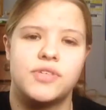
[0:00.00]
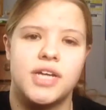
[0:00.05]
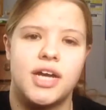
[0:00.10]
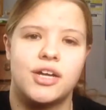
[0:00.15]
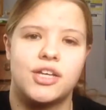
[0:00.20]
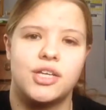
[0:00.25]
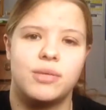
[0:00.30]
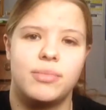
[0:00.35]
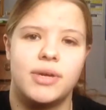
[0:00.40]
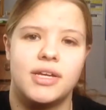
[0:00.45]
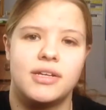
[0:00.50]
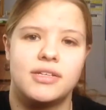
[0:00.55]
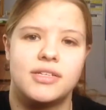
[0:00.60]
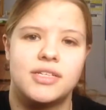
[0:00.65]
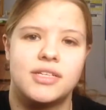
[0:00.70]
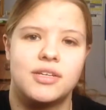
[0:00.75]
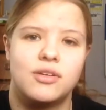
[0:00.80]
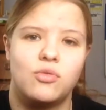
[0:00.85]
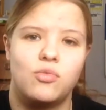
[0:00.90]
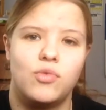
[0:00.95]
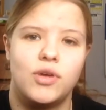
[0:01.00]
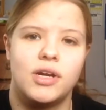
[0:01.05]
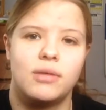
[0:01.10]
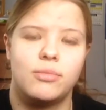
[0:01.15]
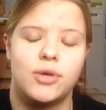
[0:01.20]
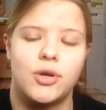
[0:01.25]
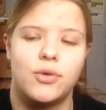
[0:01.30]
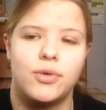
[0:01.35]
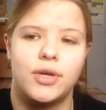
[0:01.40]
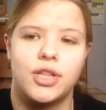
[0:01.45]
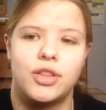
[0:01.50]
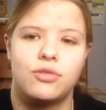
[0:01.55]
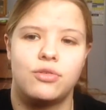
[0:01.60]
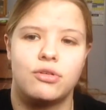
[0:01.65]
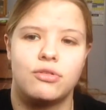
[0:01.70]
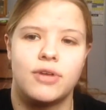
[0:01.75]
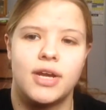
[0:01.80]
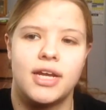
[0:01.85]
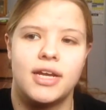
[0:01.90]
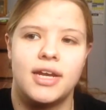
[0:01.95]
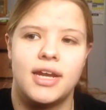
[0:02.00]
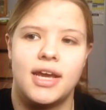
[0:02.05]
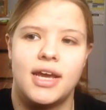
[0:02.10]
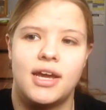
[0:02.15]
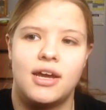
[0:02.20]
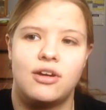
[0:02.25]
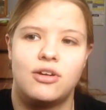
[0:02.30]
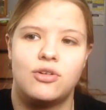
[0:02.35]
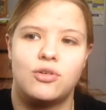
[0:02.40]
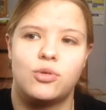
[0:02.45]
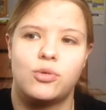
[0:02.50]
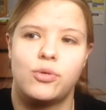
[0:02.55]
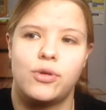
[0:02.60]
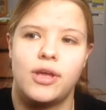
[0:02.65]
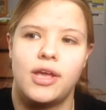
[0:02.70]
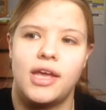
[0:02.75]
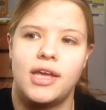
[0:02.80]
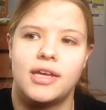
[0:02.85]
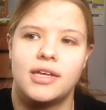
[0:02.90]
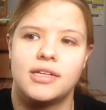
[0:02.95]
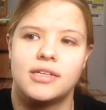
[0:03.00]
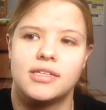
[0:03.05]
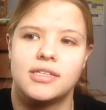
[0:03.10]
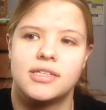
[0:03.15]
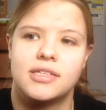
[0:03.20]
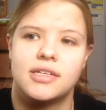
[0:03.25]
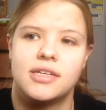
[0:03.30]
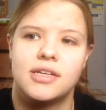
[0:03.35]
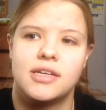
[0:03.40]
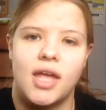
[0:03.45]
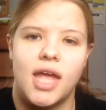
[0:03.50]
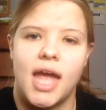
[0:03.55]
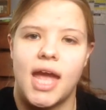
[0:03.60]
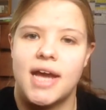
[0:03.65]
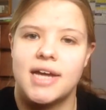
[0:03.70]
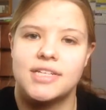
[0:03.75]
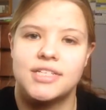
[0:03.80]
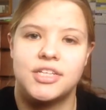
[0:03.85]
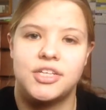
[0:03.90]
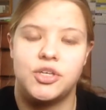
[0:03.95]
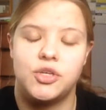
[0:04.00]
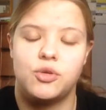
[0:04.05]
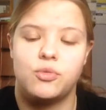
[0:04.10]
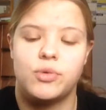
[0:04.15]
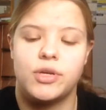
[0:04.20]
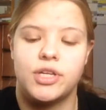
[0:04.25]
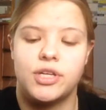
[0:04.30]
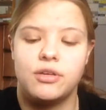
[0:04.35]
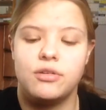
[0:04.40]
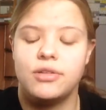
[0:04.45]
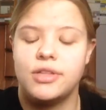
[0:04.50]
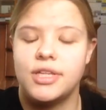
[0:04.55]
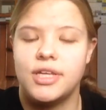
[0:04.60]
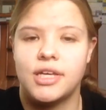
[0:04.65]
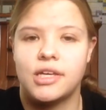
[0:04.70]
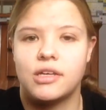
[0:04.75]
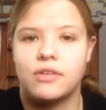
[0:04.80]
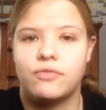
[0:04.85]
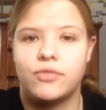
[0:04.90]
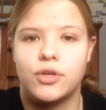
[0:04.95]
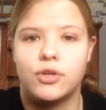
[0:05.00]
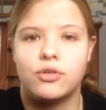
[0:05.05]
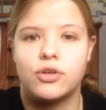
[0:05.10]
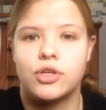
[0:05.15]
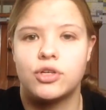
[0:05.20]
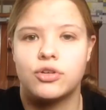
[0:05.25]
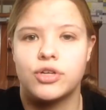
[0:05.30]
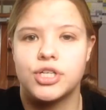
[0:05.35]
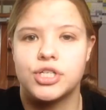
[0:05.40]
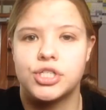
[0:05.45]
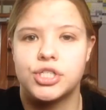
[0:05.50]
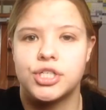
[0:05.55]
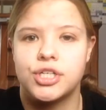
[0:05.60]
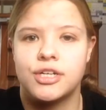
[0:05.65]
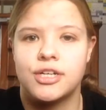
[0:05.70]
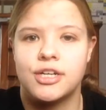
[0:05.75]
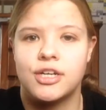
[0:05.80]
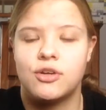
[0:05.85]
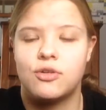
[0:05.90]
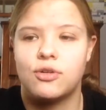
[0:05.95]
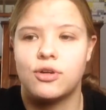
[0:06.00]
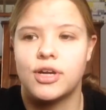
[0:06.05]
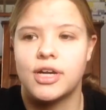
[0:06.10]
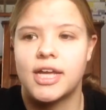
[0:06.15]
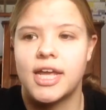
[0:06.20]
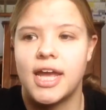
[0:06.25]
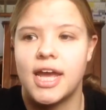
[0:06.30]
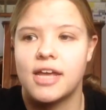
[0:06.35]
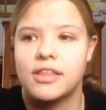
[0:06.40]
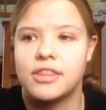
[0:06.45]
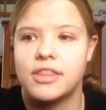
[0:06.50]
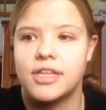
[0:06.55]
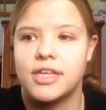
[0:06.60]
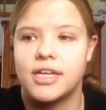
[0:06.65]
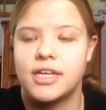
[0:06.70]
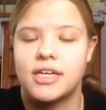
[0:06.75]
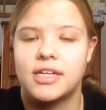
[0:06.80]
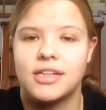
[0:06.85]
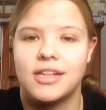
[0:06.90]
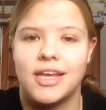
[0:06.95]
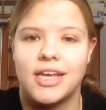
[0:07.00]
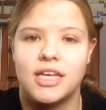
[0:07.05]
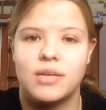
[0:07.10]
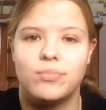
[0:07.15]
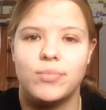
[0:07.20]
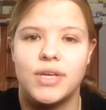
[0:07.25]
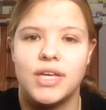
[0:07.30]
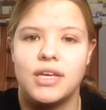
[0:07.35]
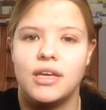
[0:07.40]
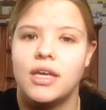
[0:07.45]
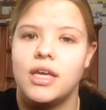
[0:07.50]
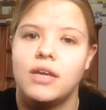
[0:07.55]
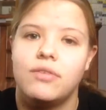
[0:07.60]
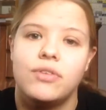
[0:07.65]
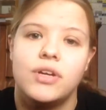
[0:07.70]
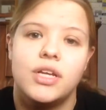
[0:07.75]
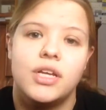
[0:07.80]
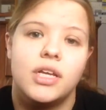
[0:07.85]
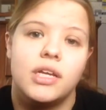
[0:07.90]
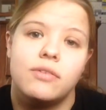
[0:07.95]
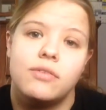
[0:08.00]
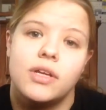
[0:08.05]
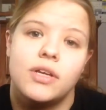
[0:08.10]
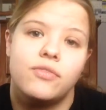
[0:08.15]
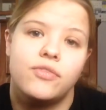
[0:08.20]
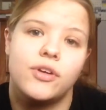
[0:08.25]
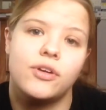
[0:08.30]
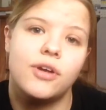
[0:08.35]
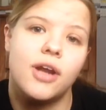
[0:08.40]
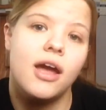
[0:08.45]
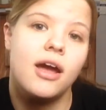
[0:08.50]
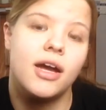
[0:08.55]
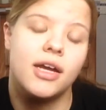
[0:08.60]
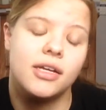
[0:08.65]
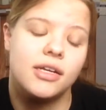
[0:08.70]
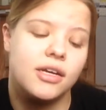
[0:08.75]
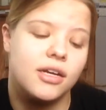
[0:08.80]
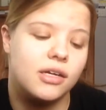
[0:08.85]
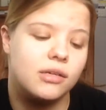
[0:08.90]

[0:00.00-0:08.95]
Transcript: document what I'm going through right now, and ask you what you think. If you're a Christian or a Catholic like me, even if you're not,